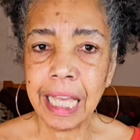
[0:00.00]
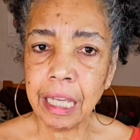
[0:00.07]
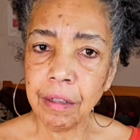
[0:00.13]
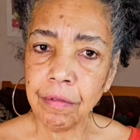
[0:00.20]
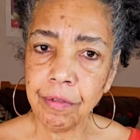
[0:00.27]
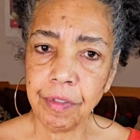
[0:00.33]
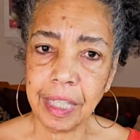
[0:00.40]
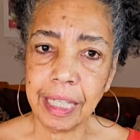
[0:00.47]

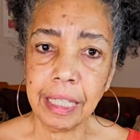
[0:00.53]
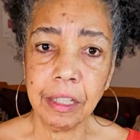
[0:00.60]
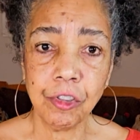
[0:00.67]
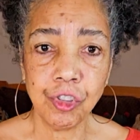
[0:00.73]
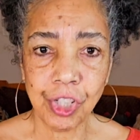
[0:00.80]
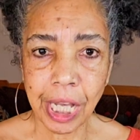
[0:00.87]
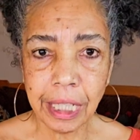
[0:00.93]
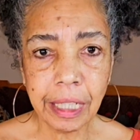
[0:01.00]
envy,
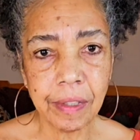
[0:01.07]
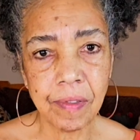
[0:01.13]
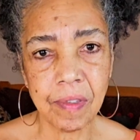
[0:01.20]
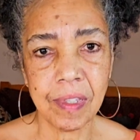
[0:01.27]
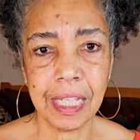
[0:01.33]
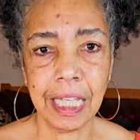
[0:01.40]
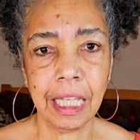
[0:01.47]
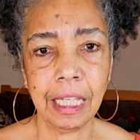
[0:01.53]

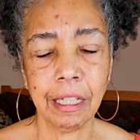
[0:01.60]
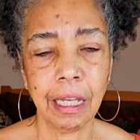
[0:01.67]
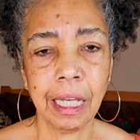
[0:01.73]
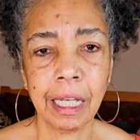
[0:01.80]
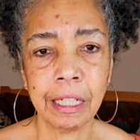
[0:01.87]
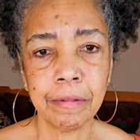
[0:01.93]
jealousy,